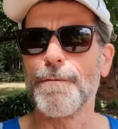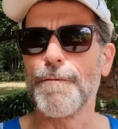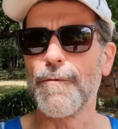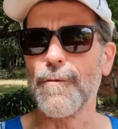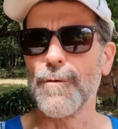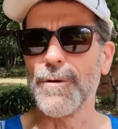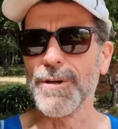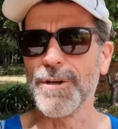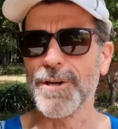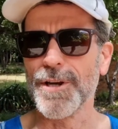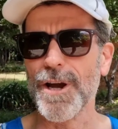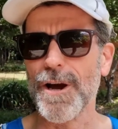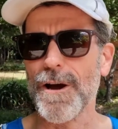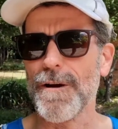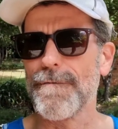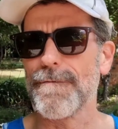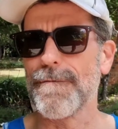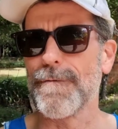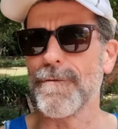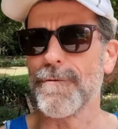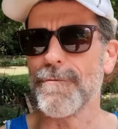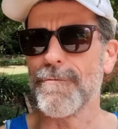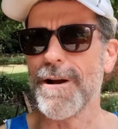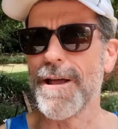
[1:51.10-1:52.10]
Before you
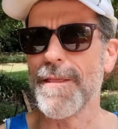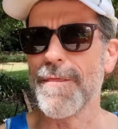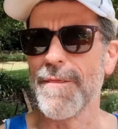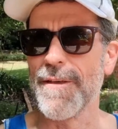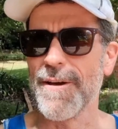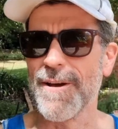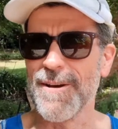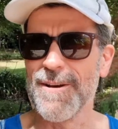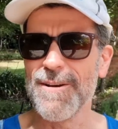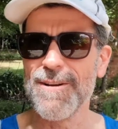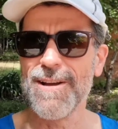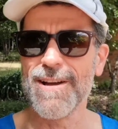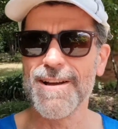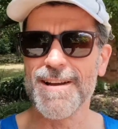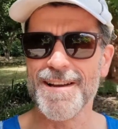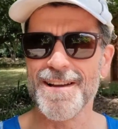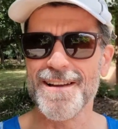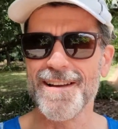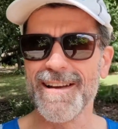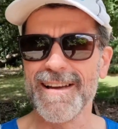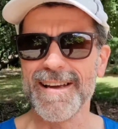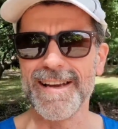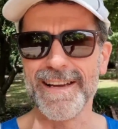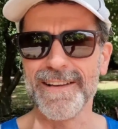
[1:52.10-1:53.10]
go for a run though,
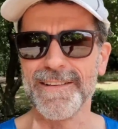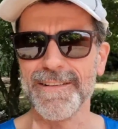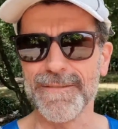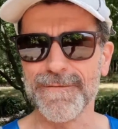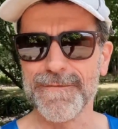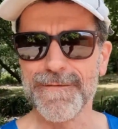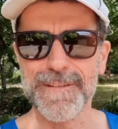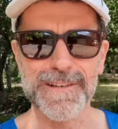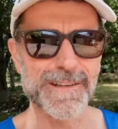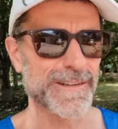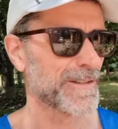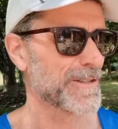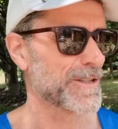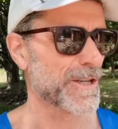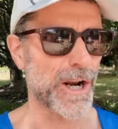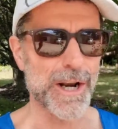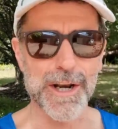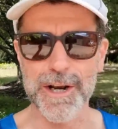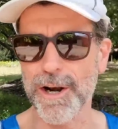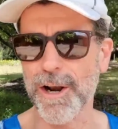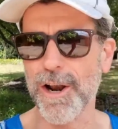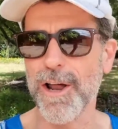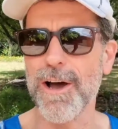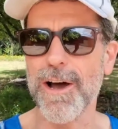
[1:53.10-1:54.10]
it's
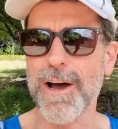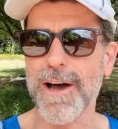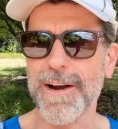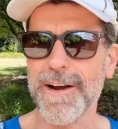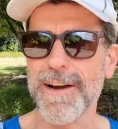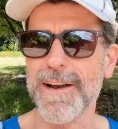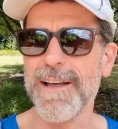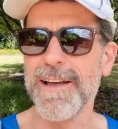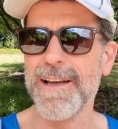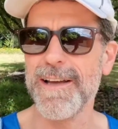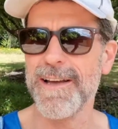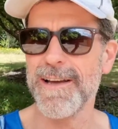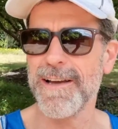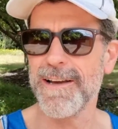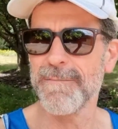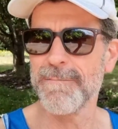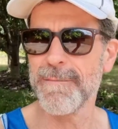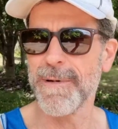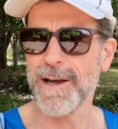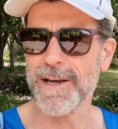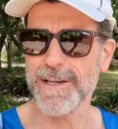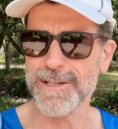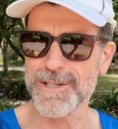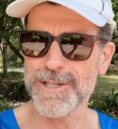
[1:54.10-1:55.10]
a little hot,
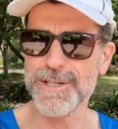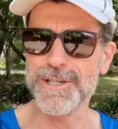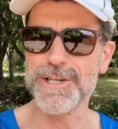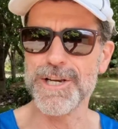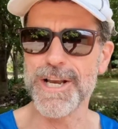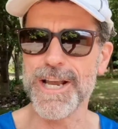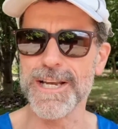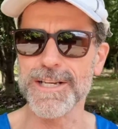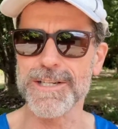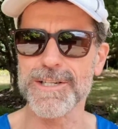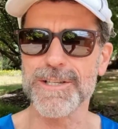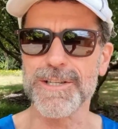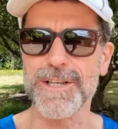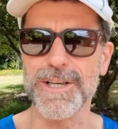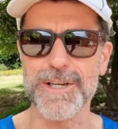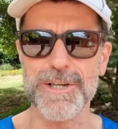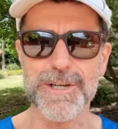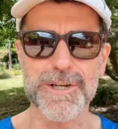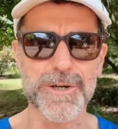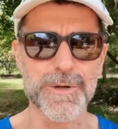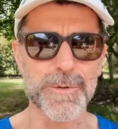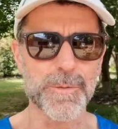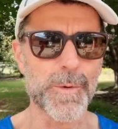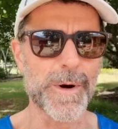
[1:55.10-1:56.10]
may I suggest
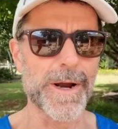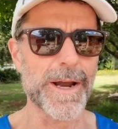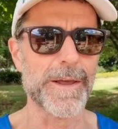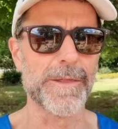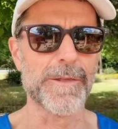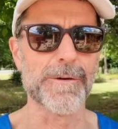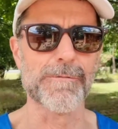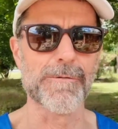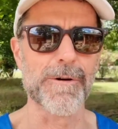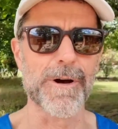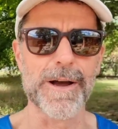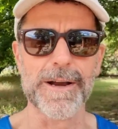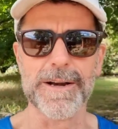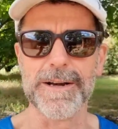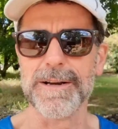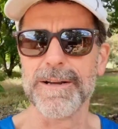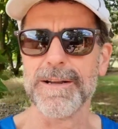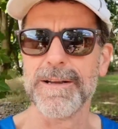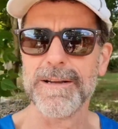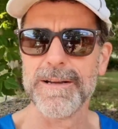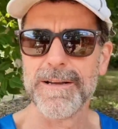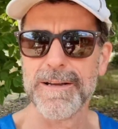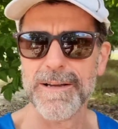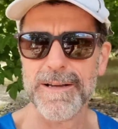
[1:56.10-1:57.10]
that you wear the right
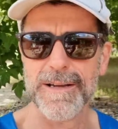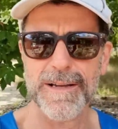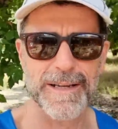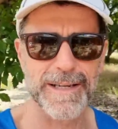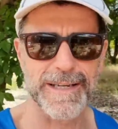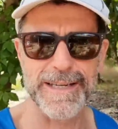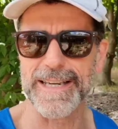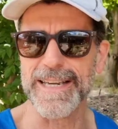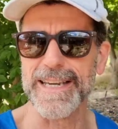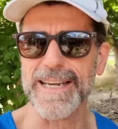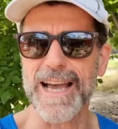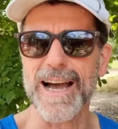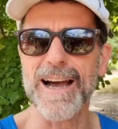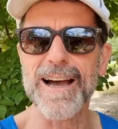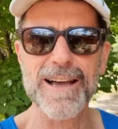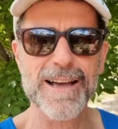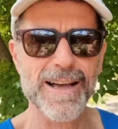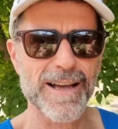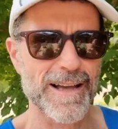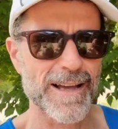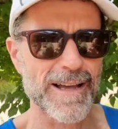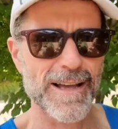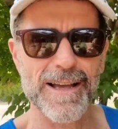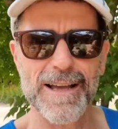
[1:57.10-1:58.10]
gear.
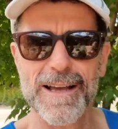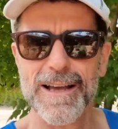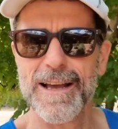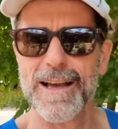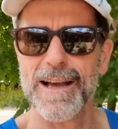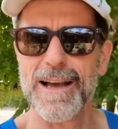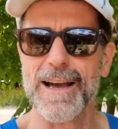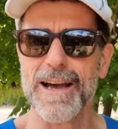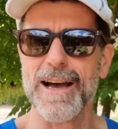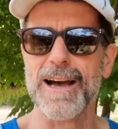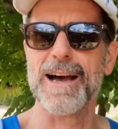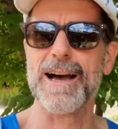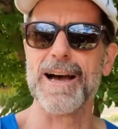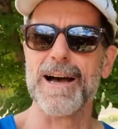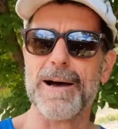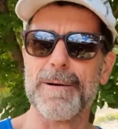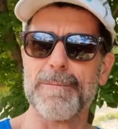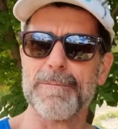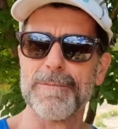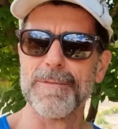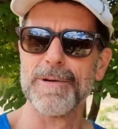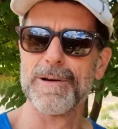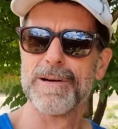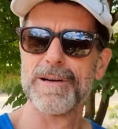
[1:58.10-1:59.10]

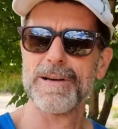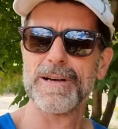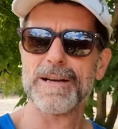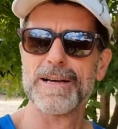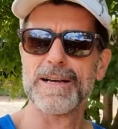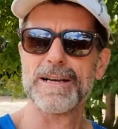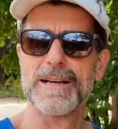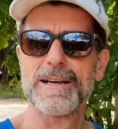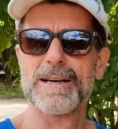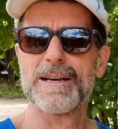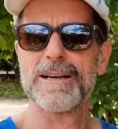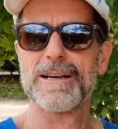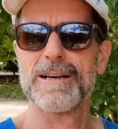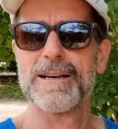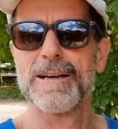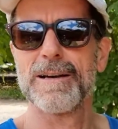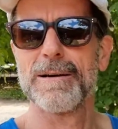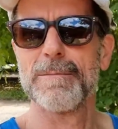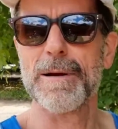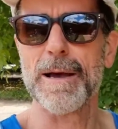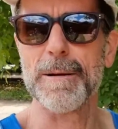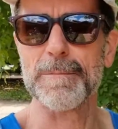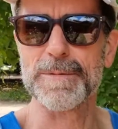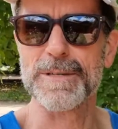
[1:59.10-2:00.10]
Um,
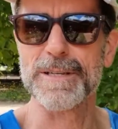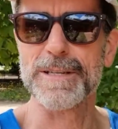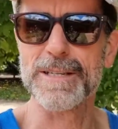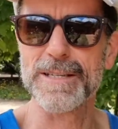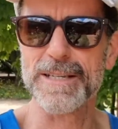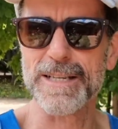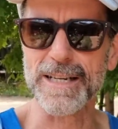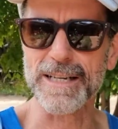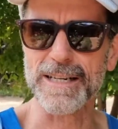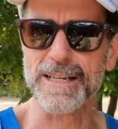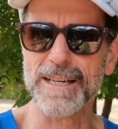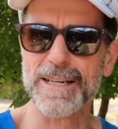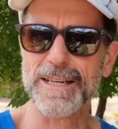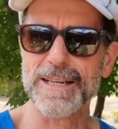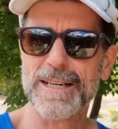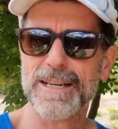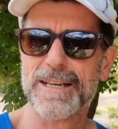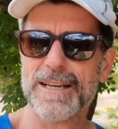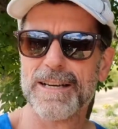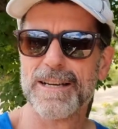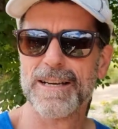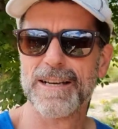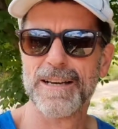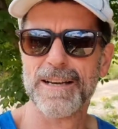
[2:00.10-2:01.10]
perhaps a
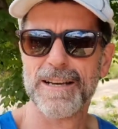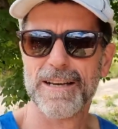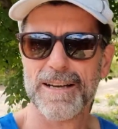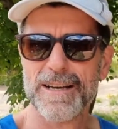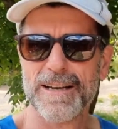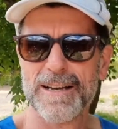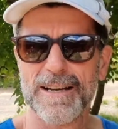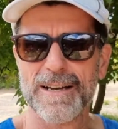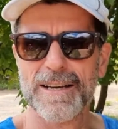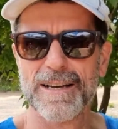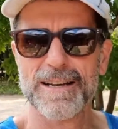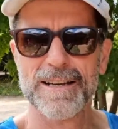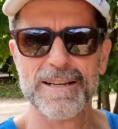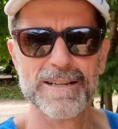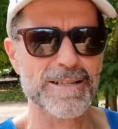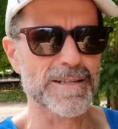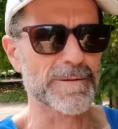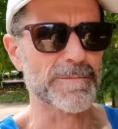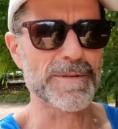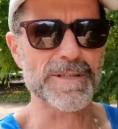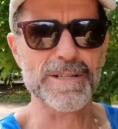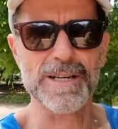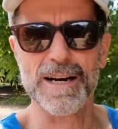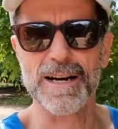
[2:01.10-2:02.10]
singlet,
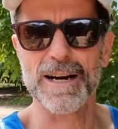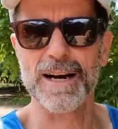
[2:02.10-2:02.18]
some